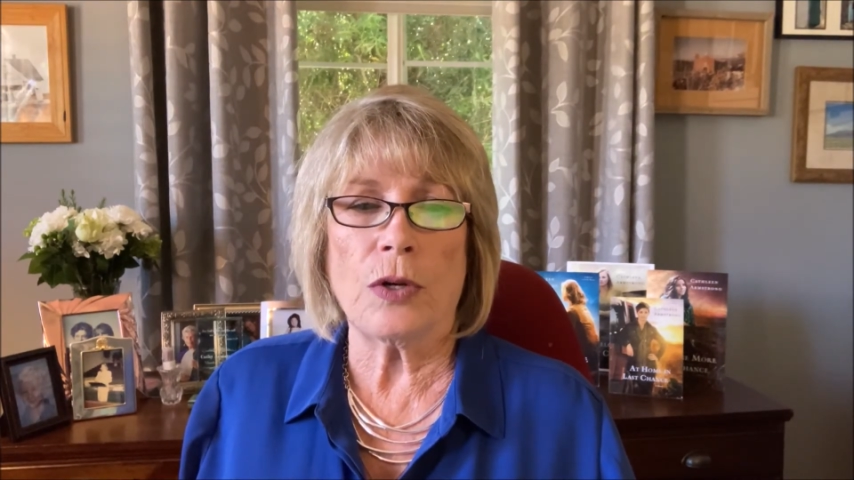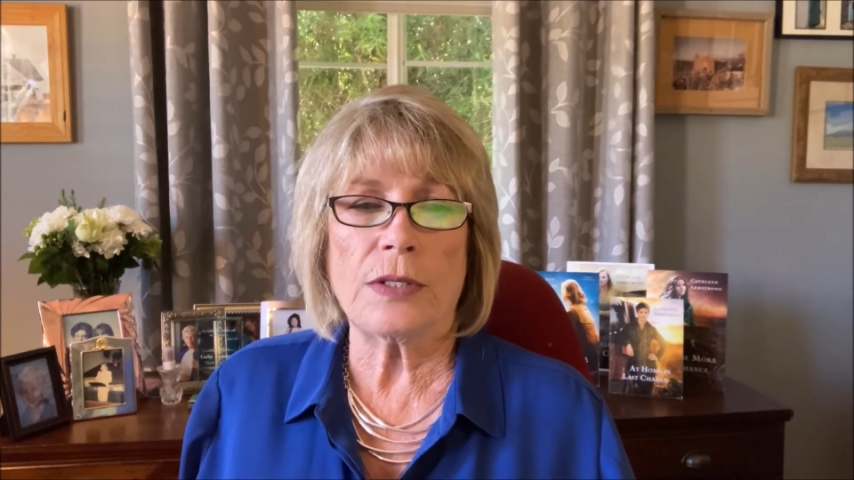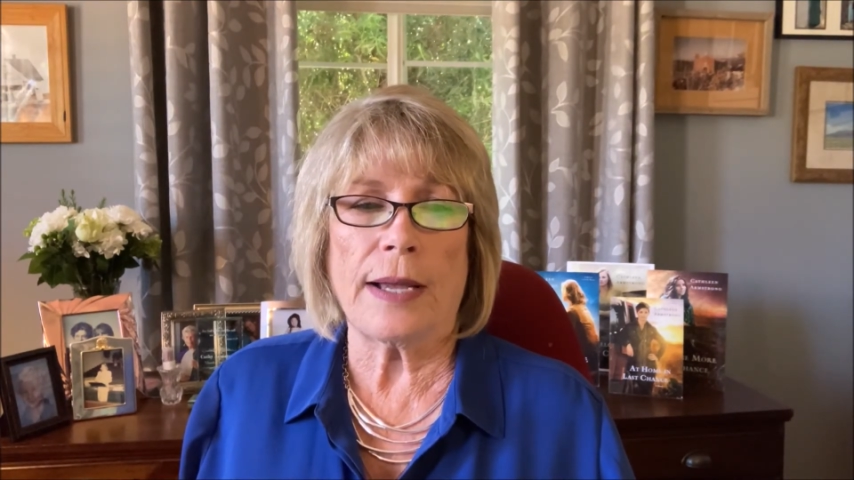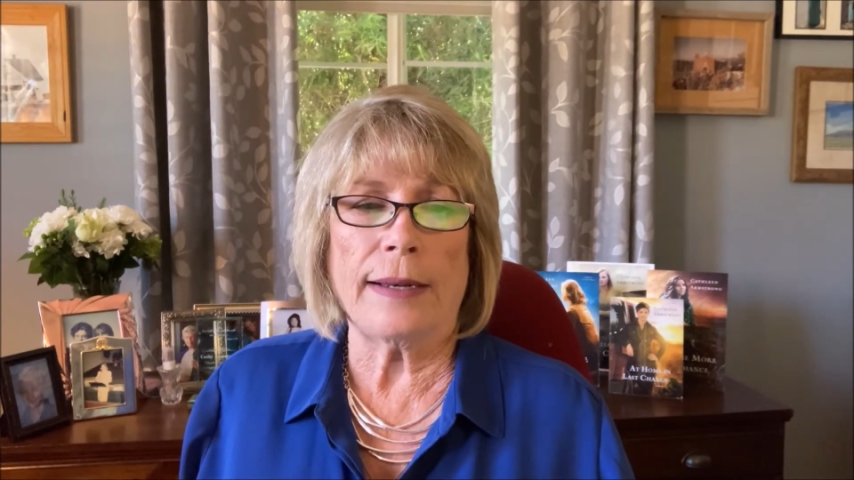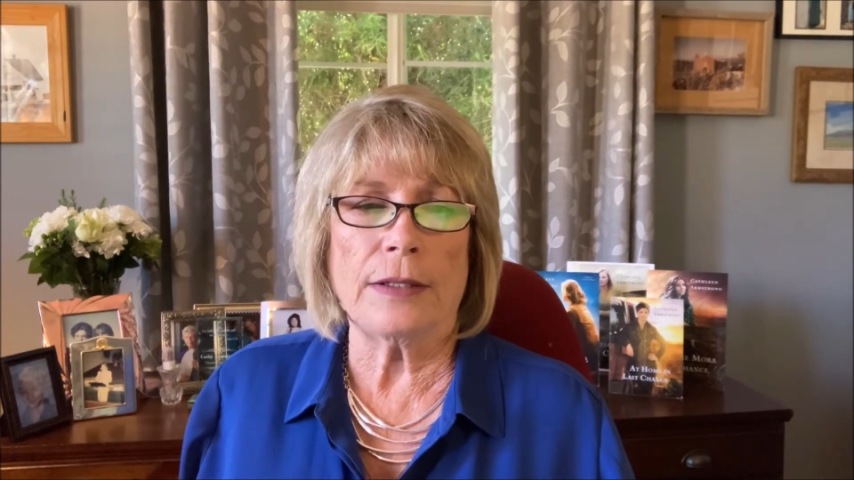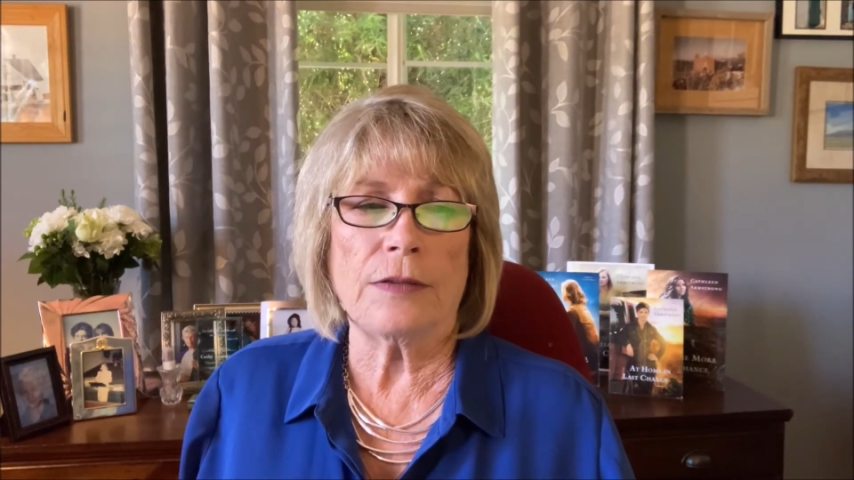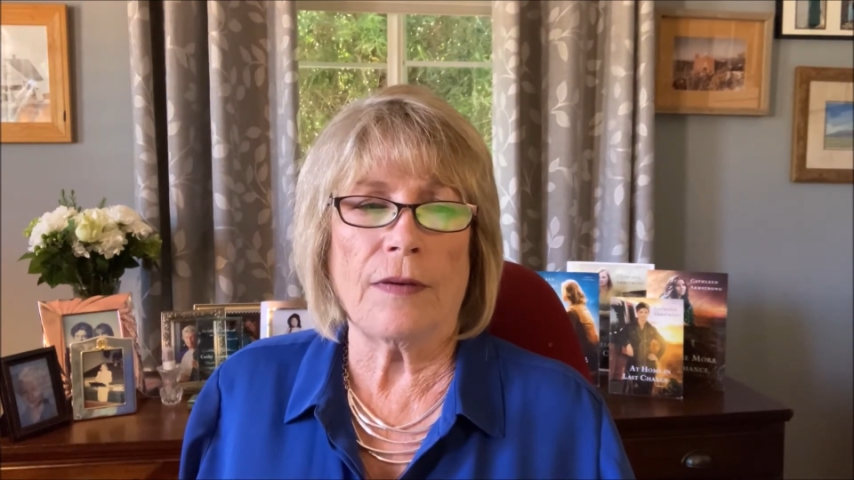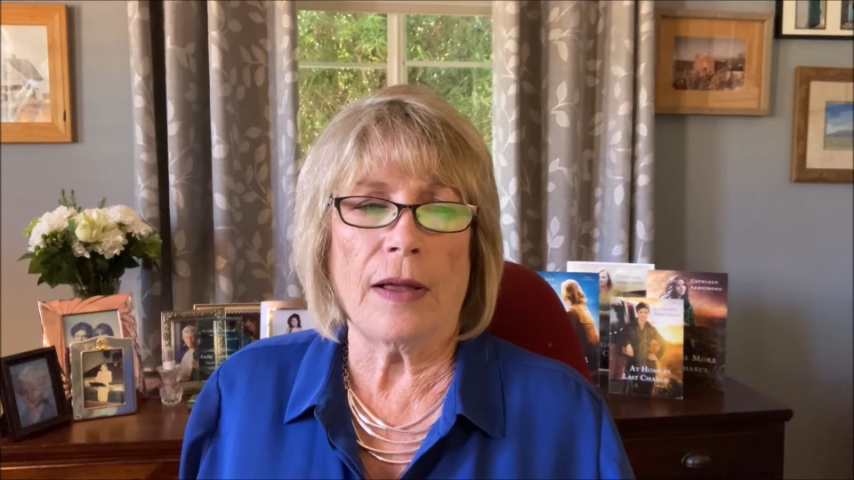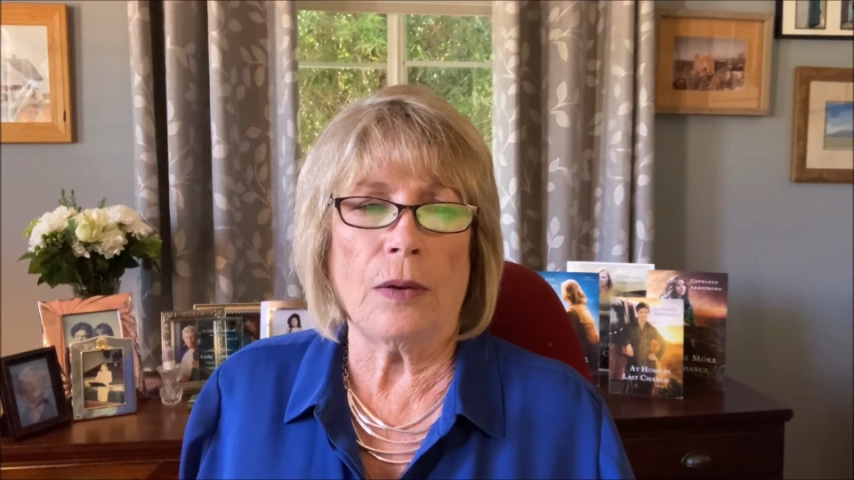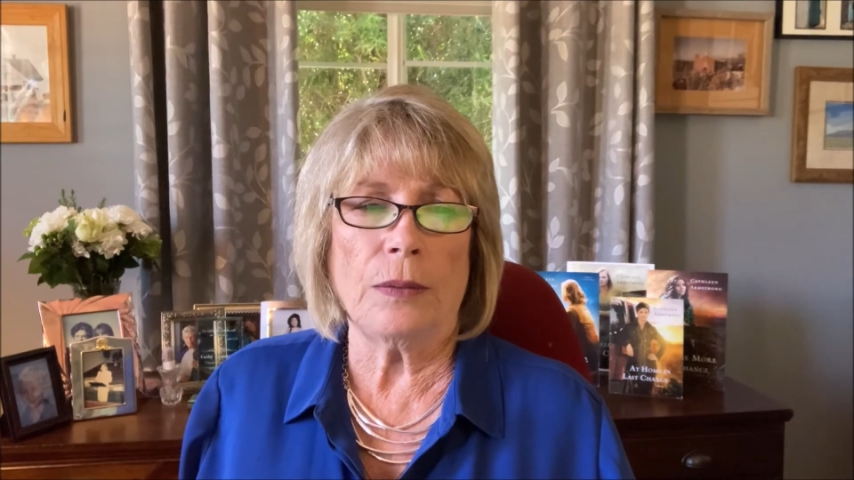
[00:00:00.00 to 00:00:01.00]
silence
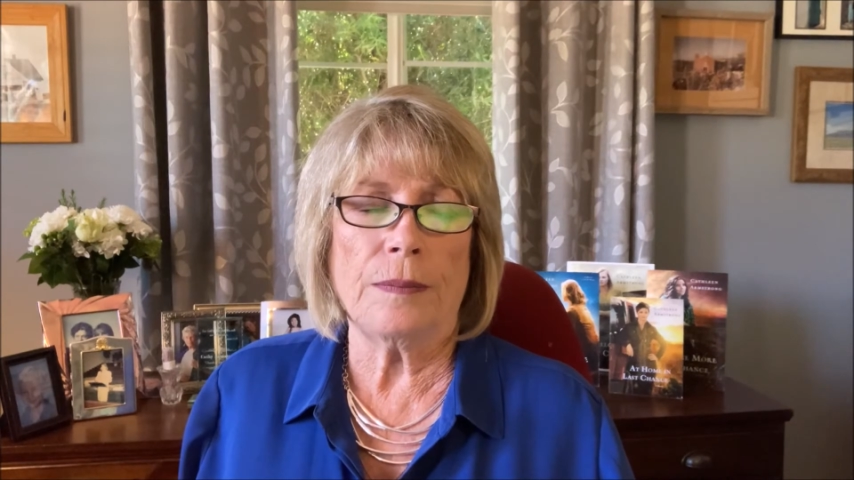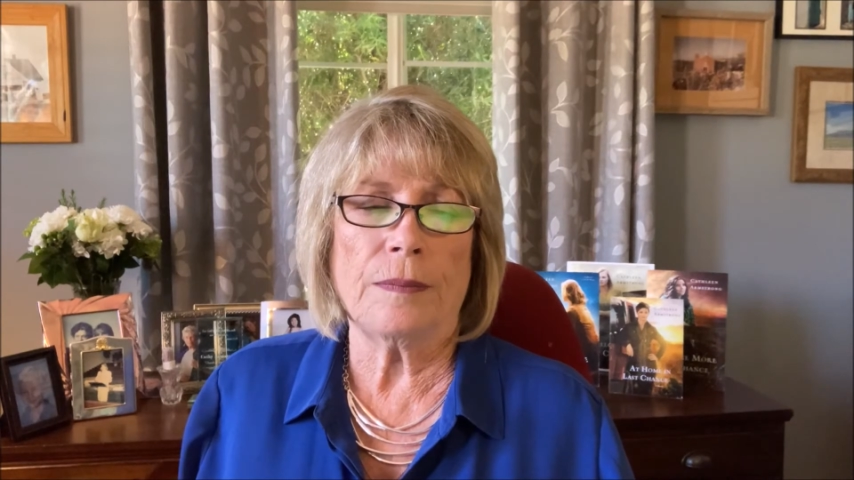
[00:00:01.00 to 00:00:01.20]
followed.